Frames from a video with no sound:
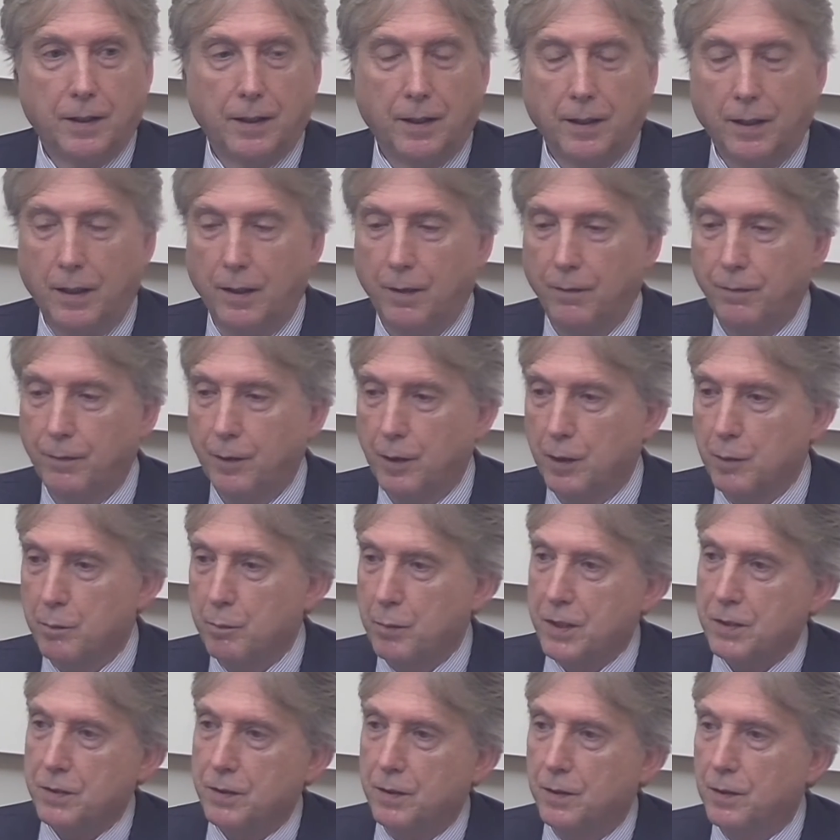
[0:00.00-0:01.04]
If there's
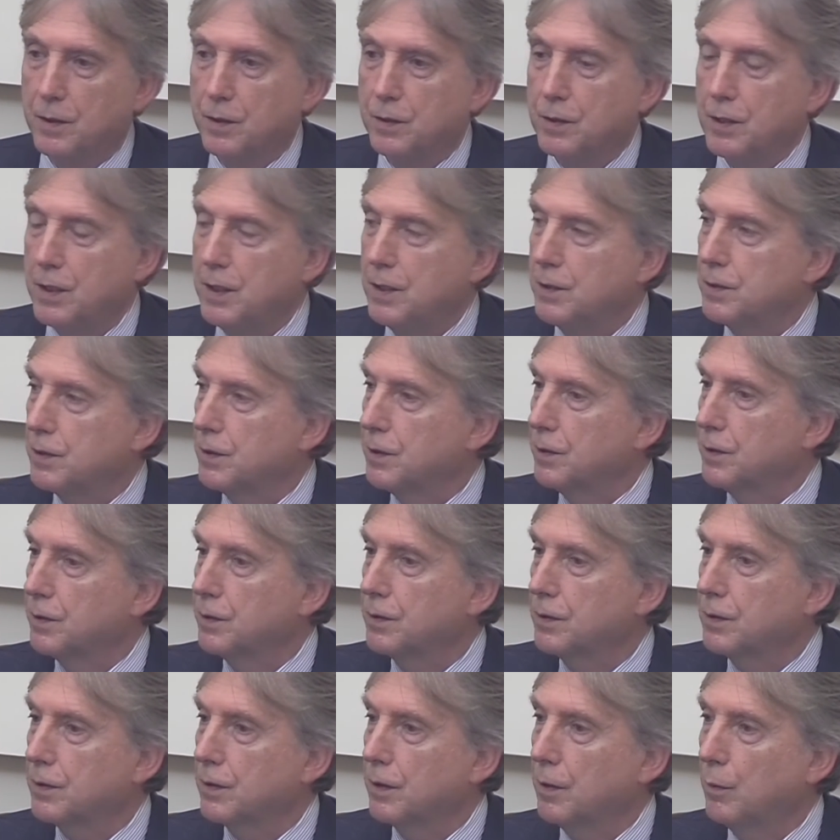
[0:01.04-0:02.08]
pests and
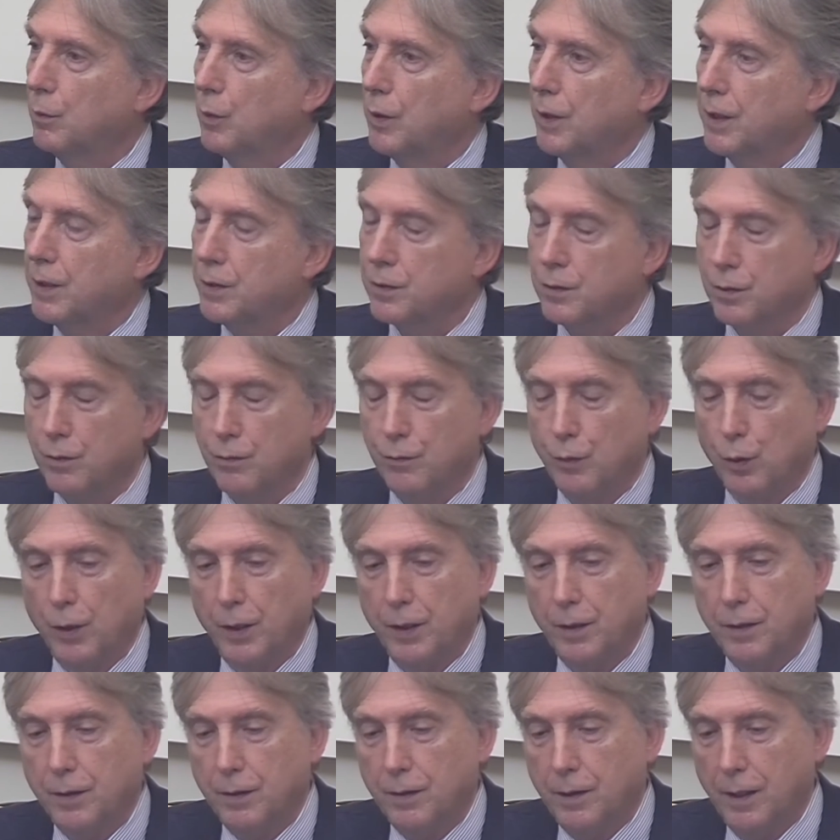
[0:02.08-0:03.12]
diseases, one has to
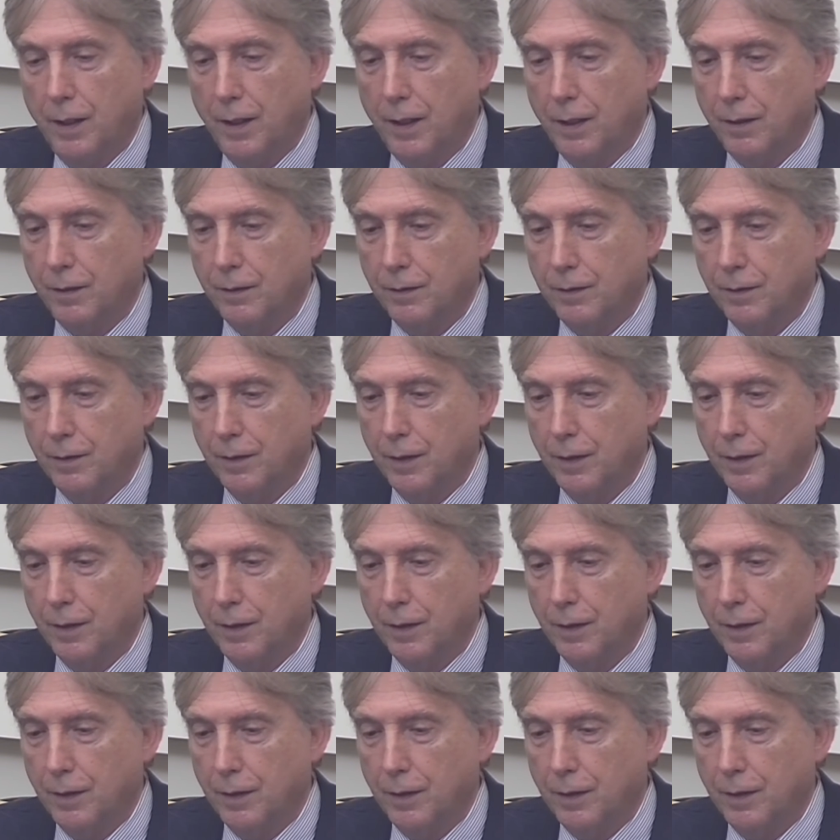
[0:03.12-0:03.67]
avoid that